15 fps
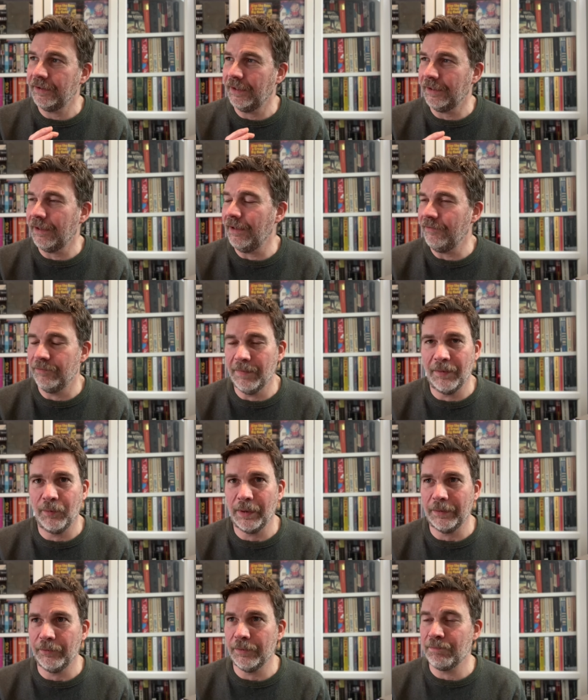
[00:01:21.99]
I can't even remember
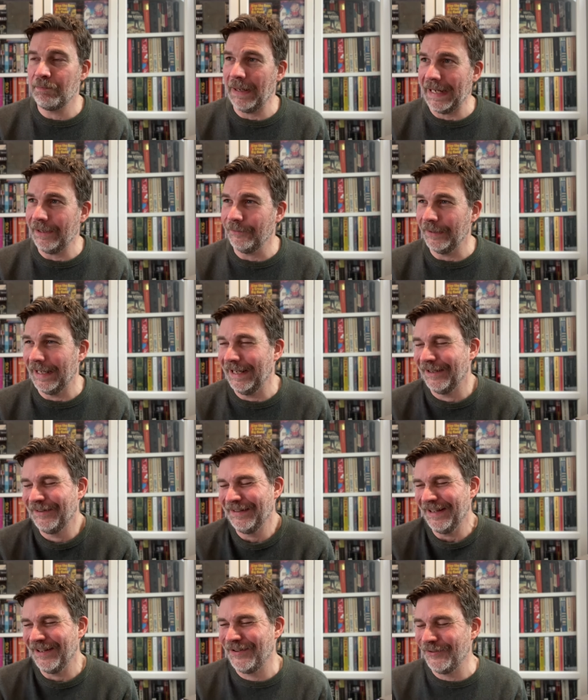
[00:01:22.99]
what it was about now,
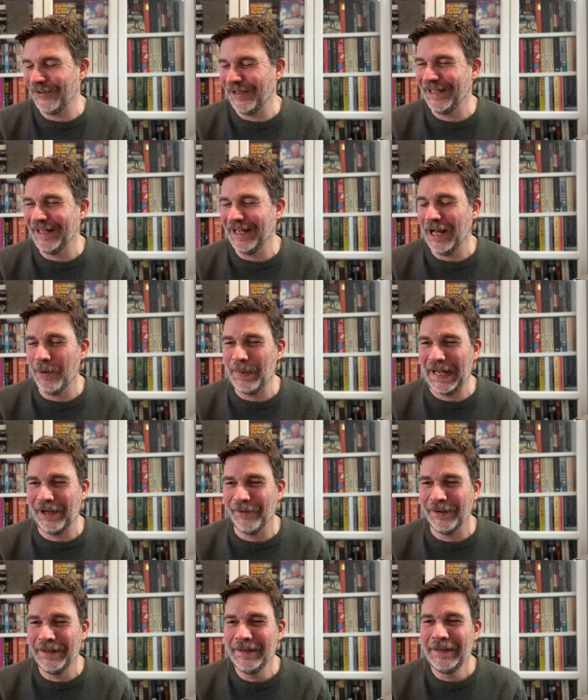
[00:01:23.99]
a thriller about